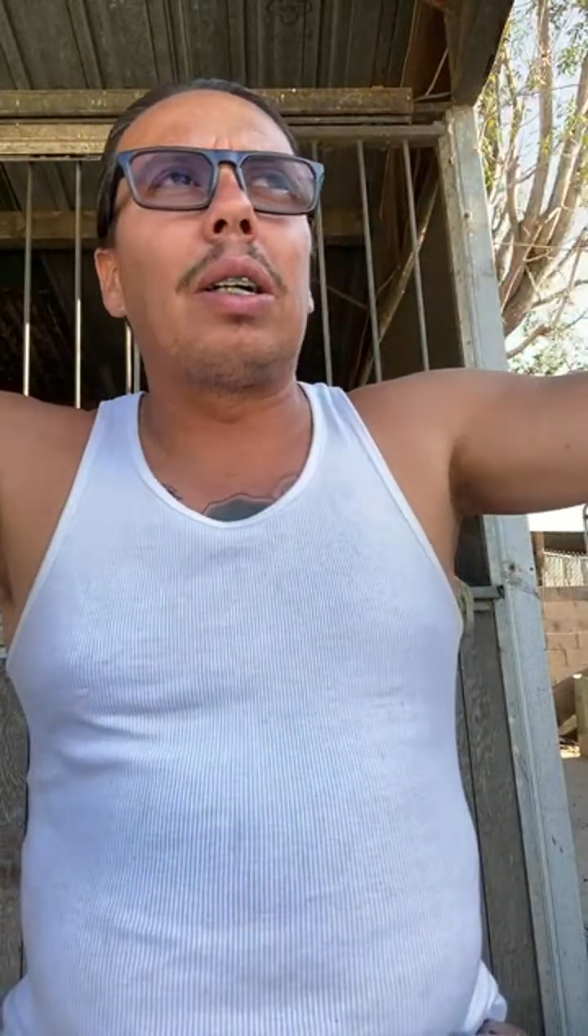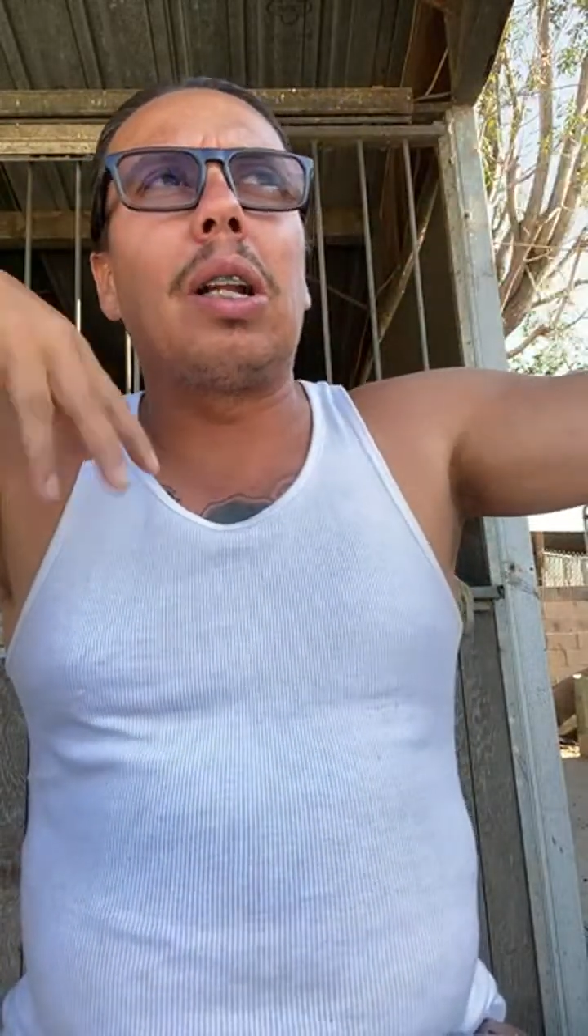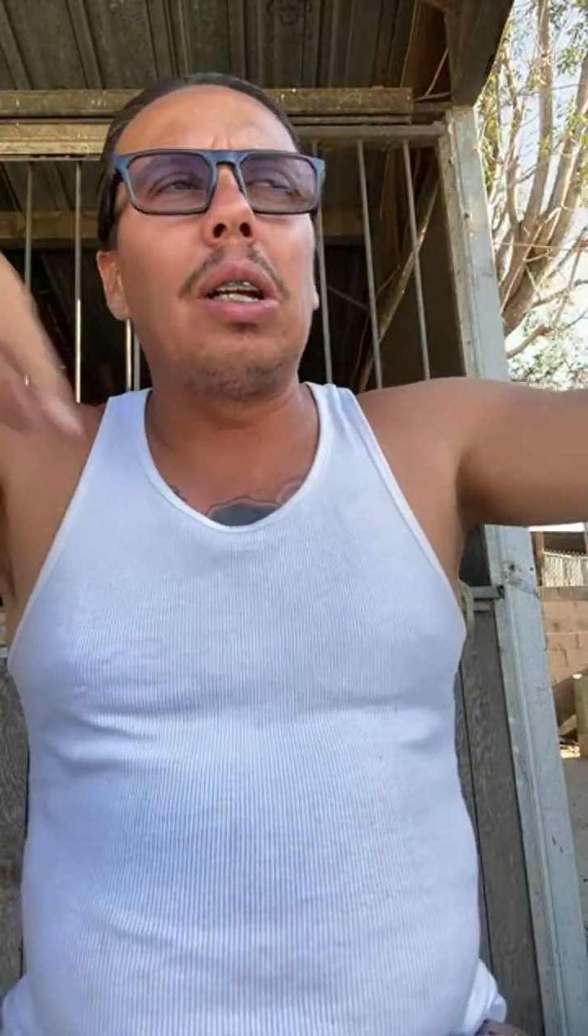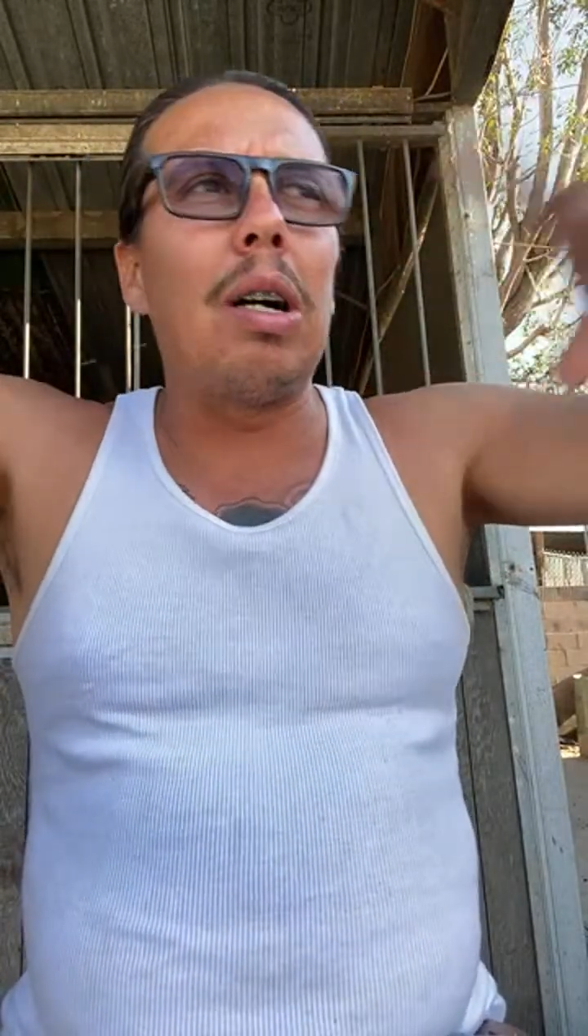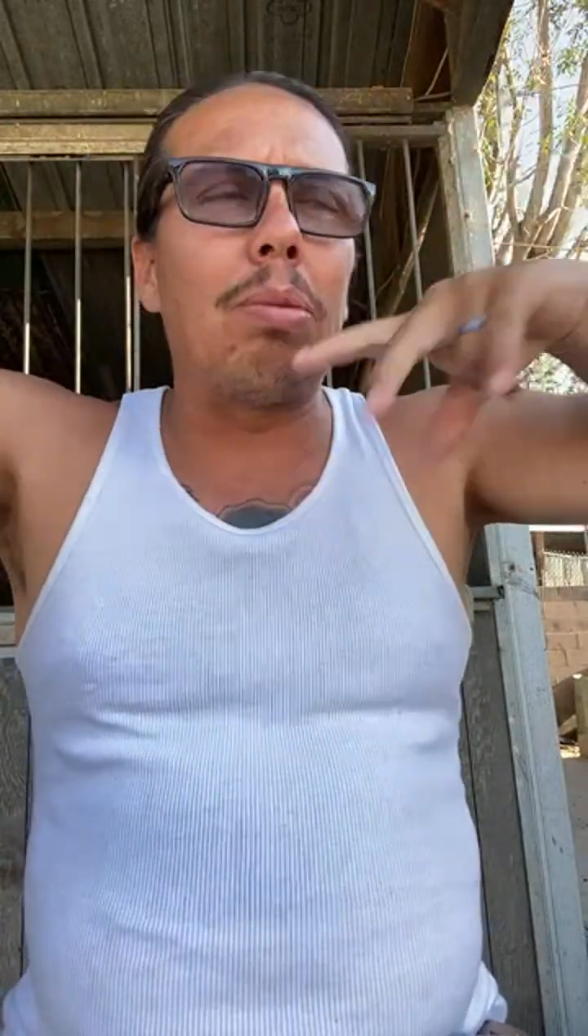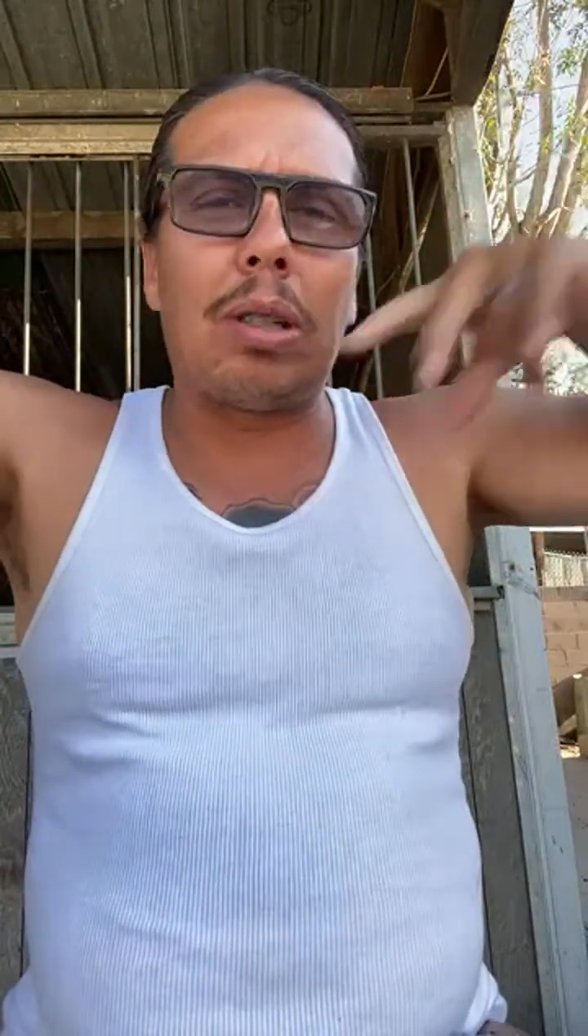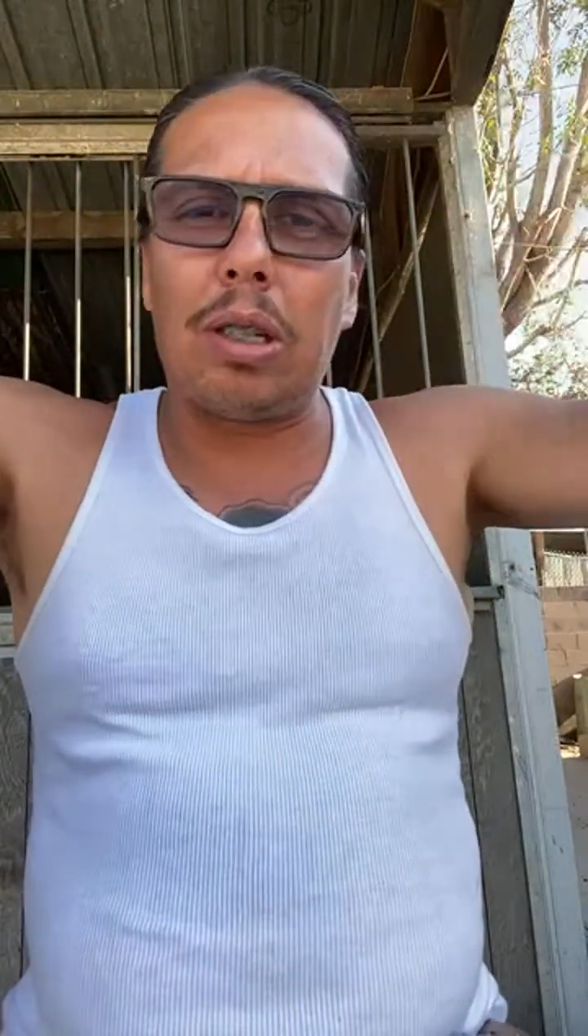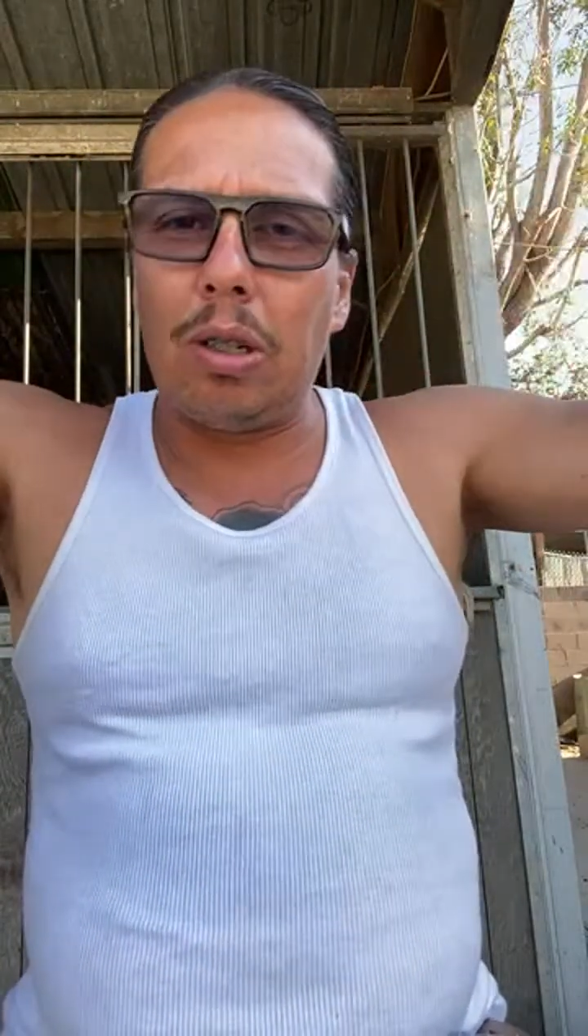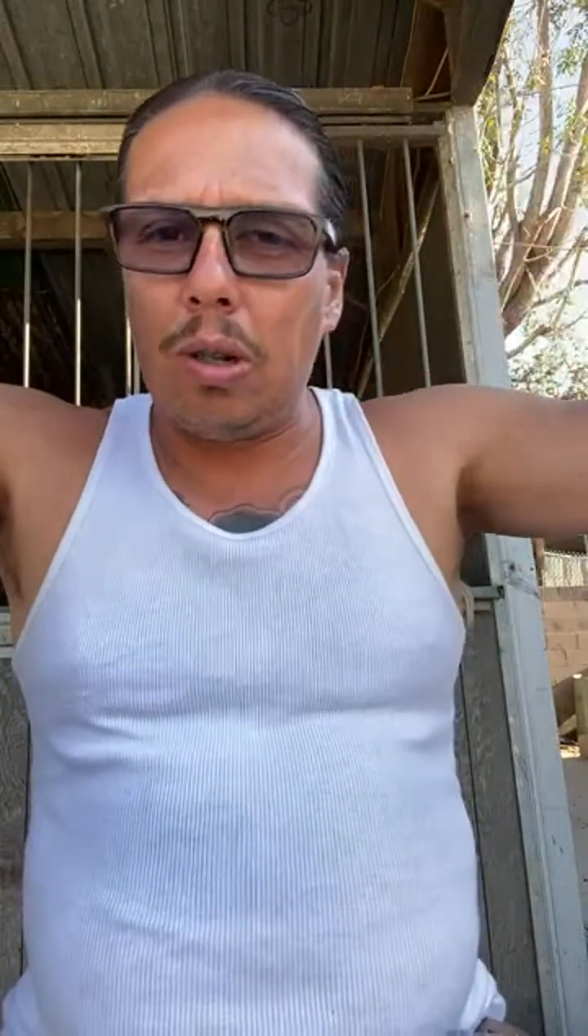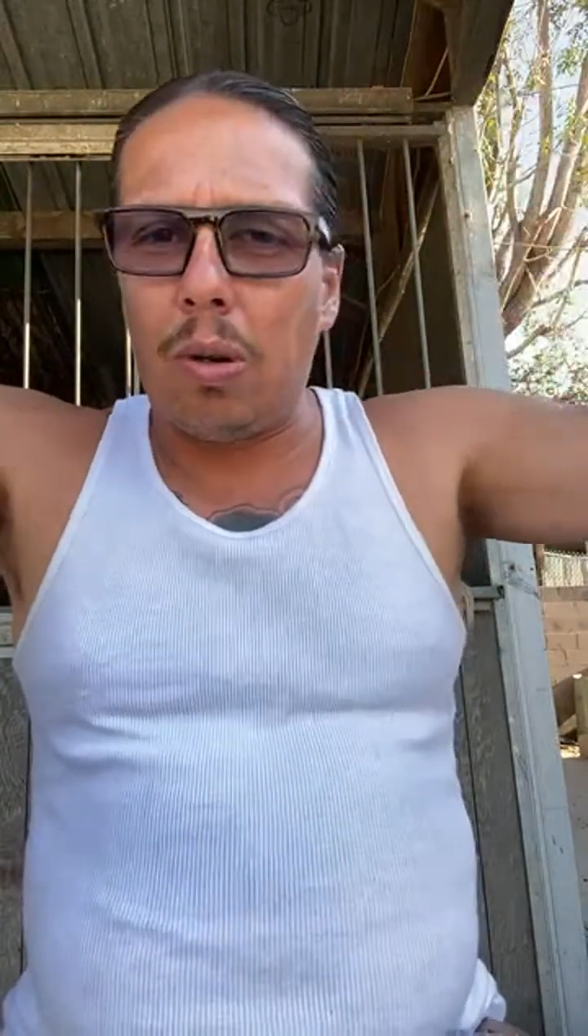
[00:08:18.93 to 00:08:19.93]
clubs, because,
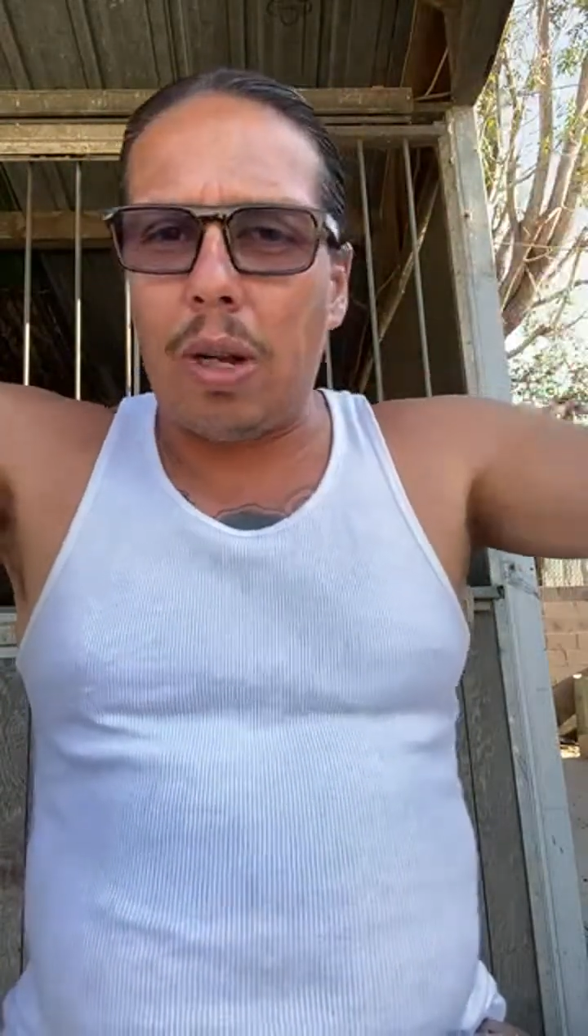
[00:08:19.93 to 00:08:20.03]
you know,